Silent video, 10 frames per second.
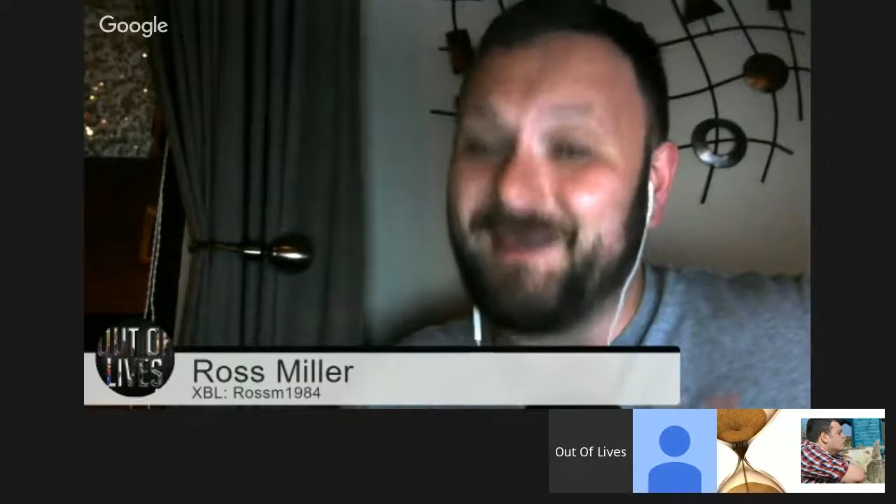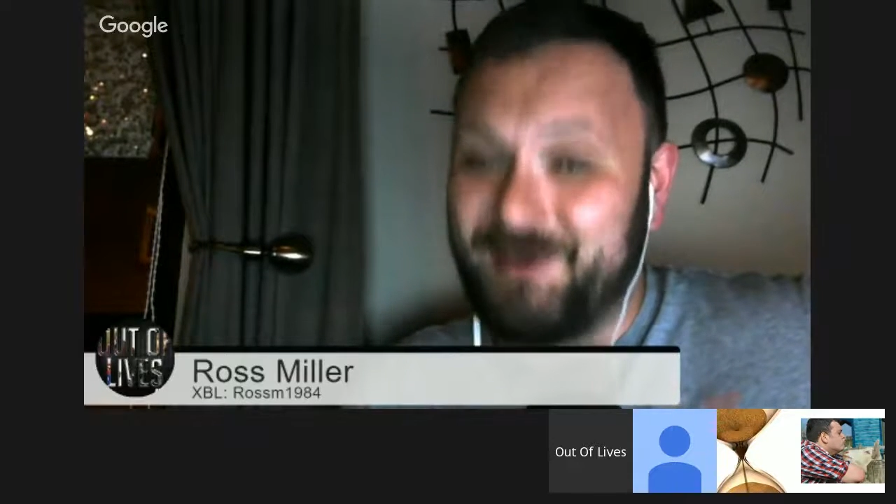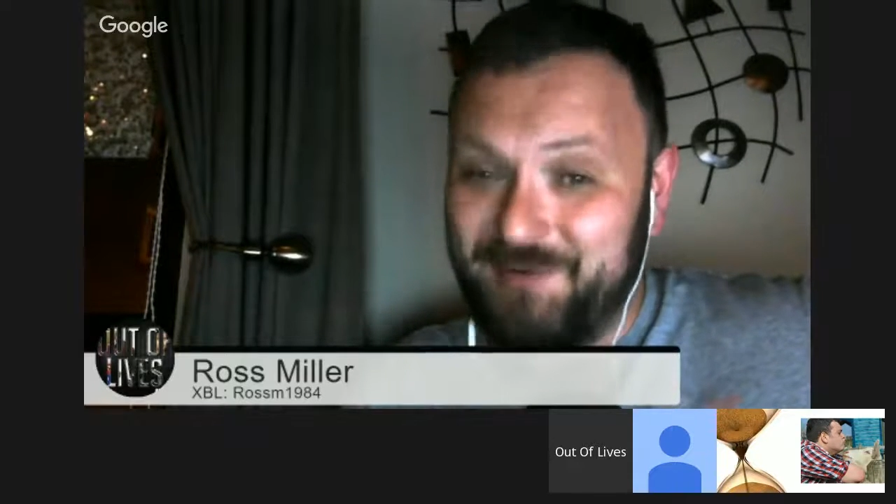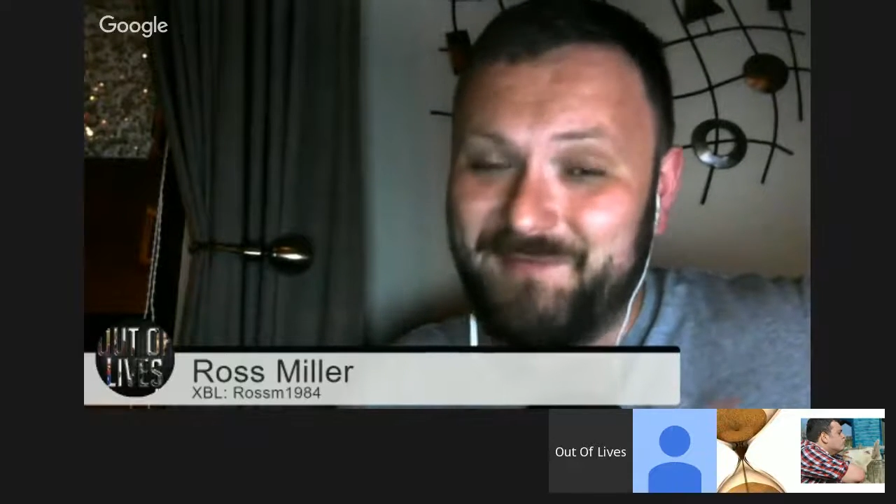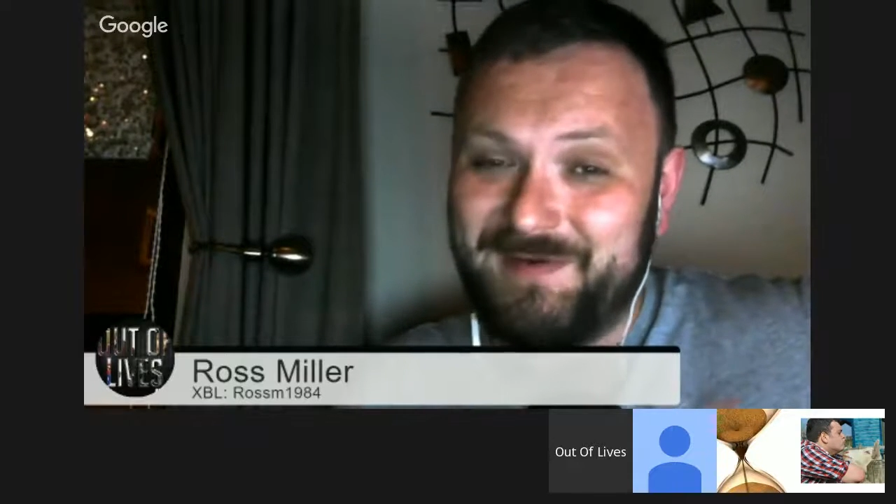
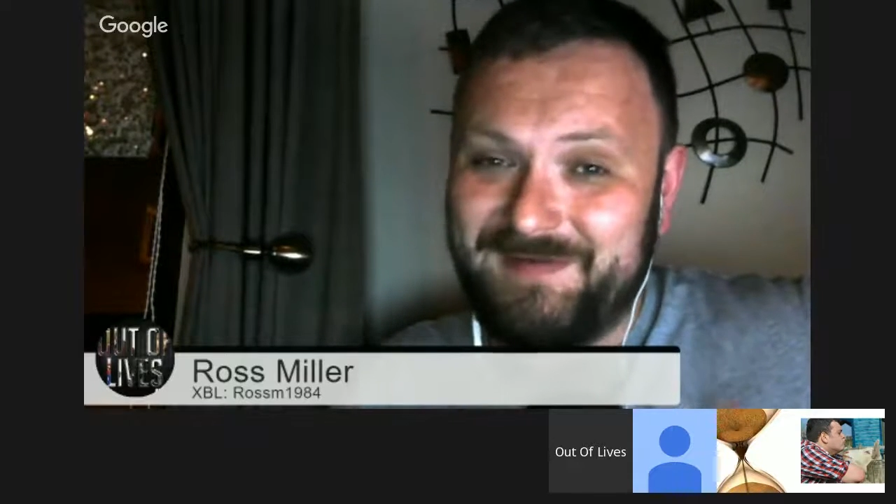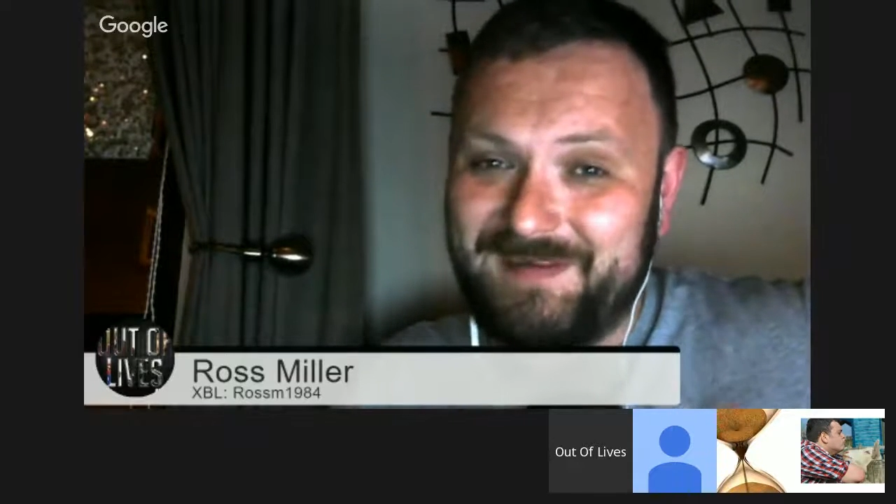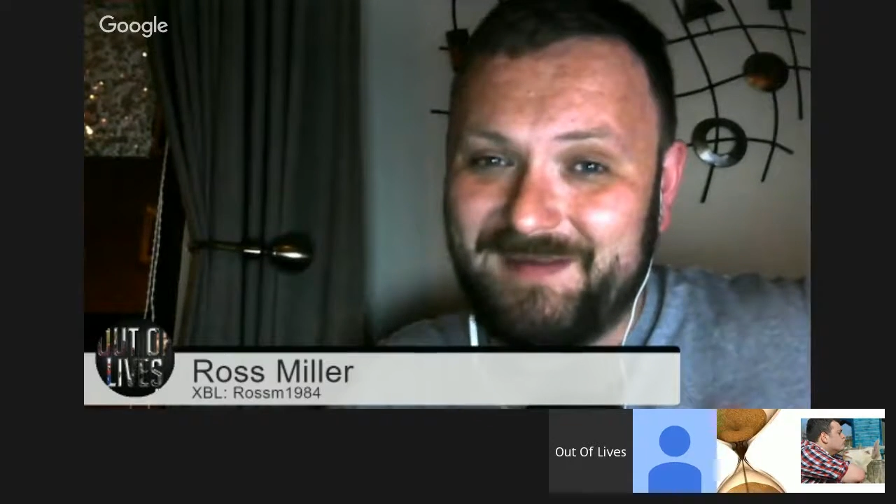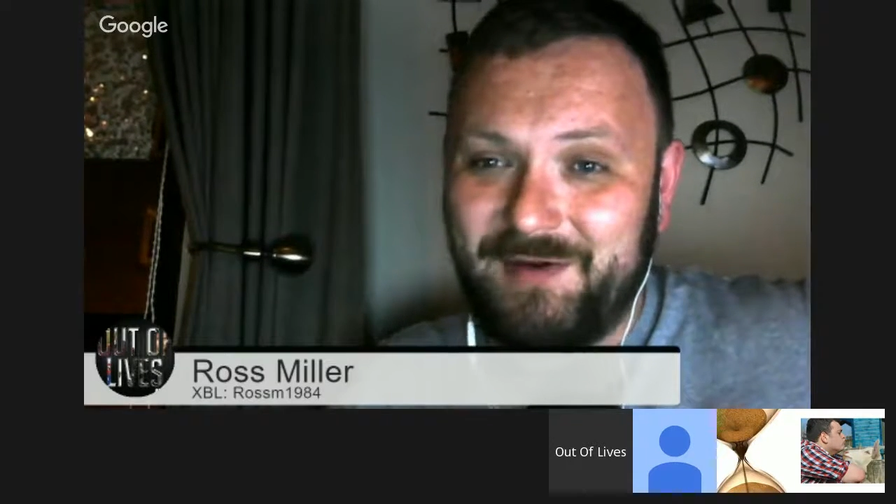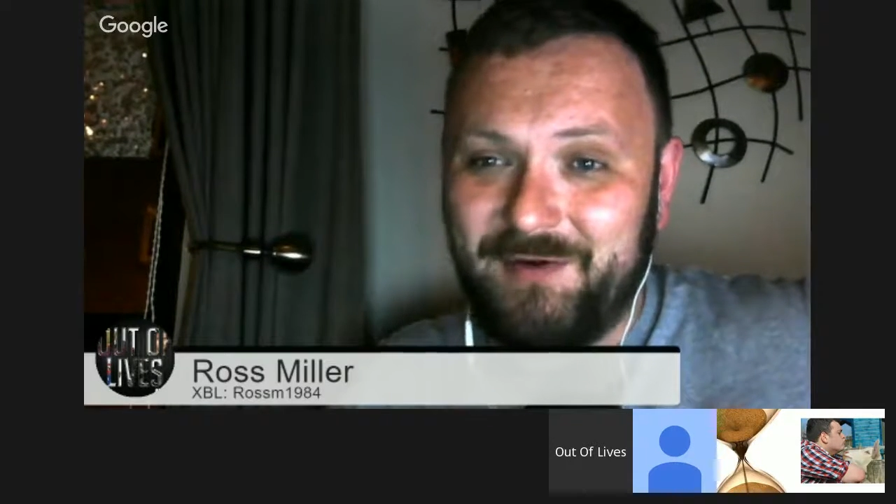conferences
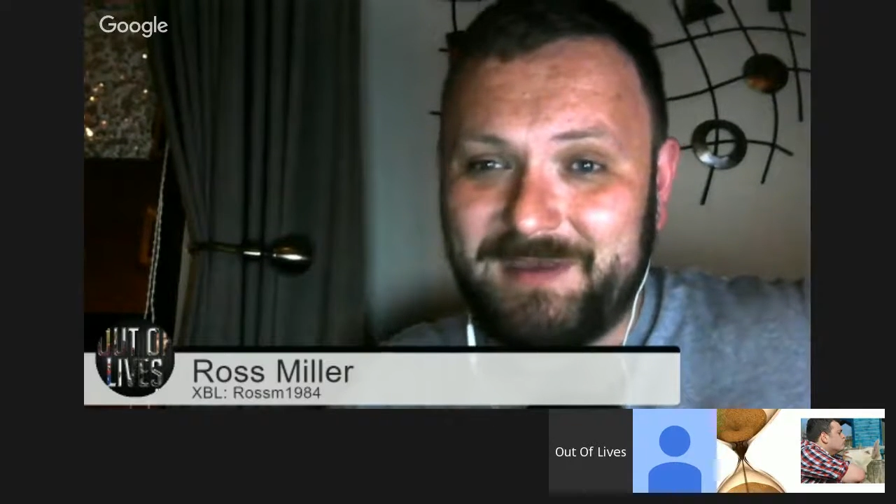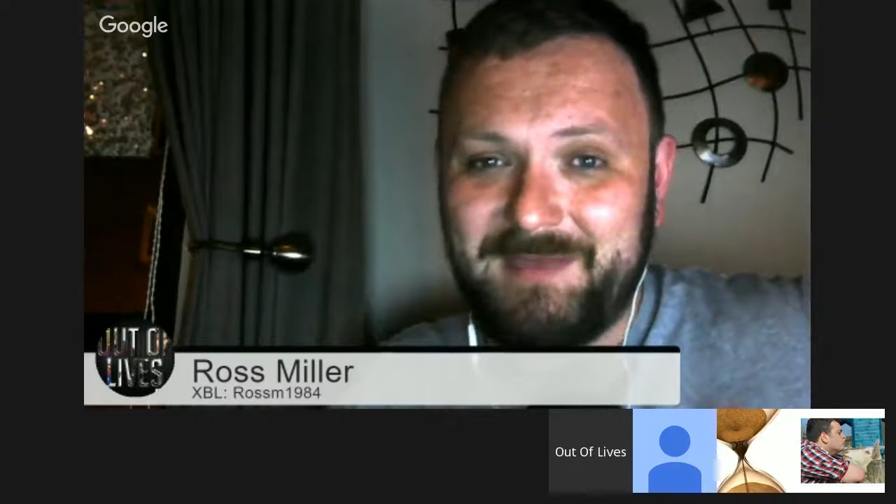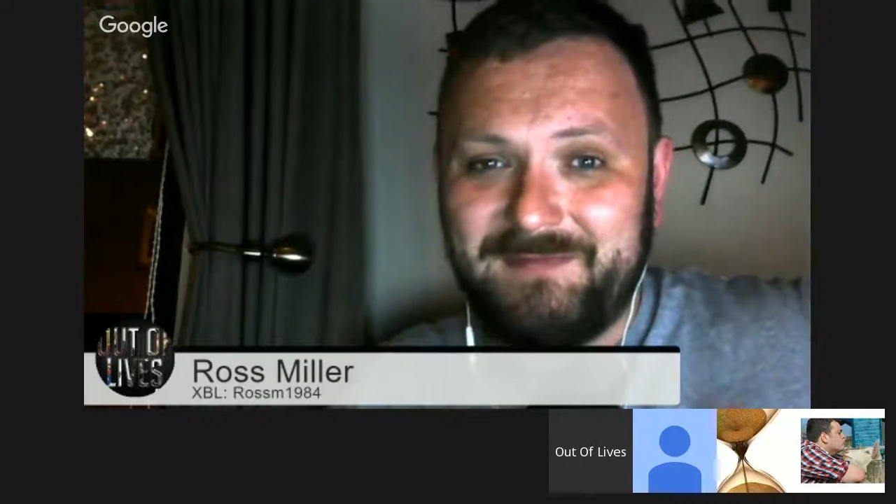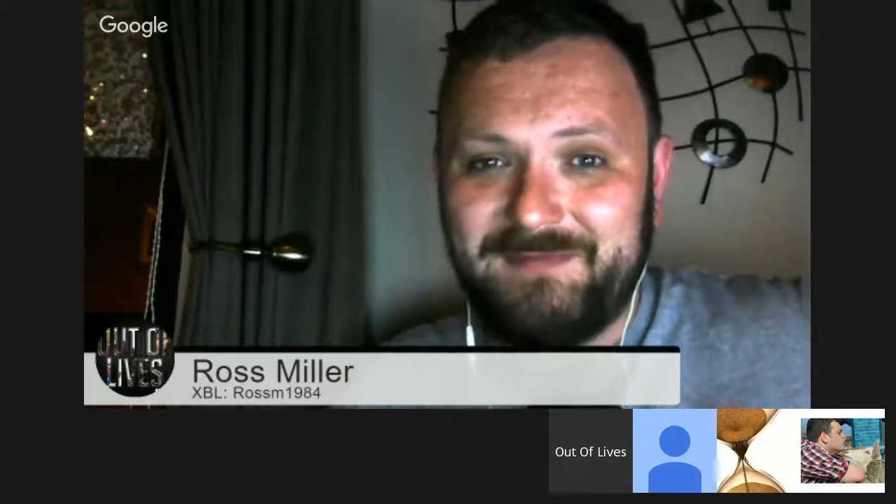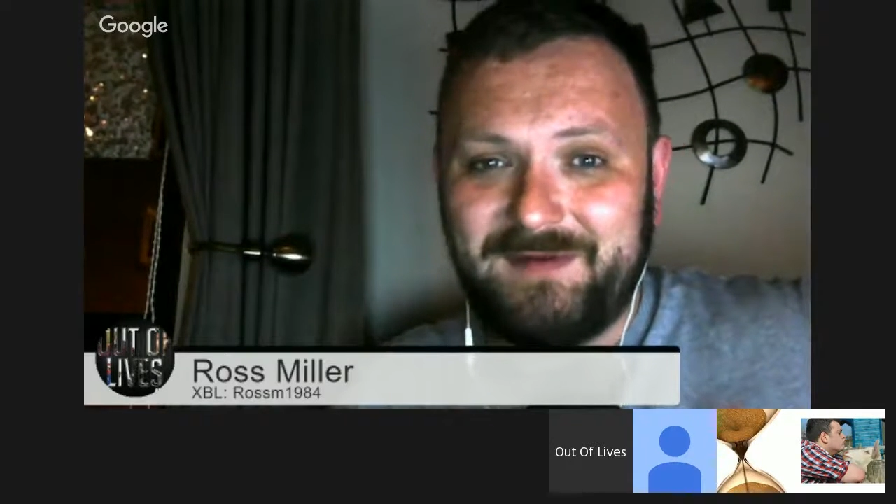and not
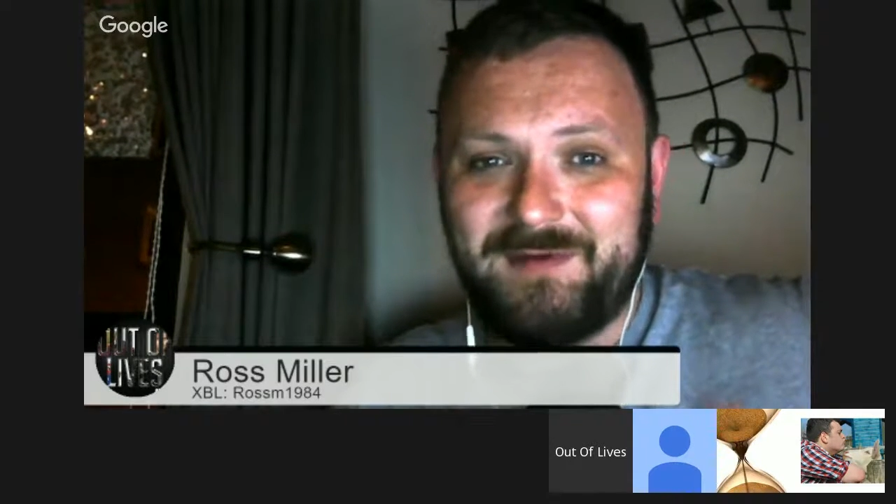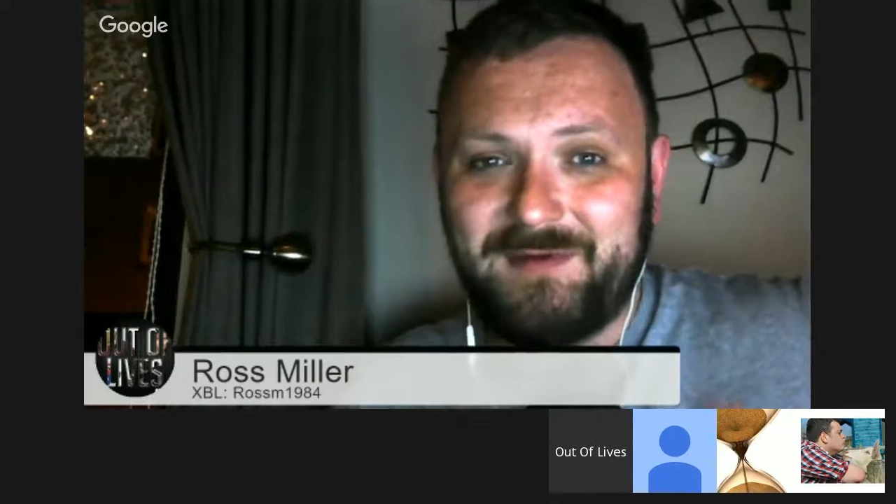games that were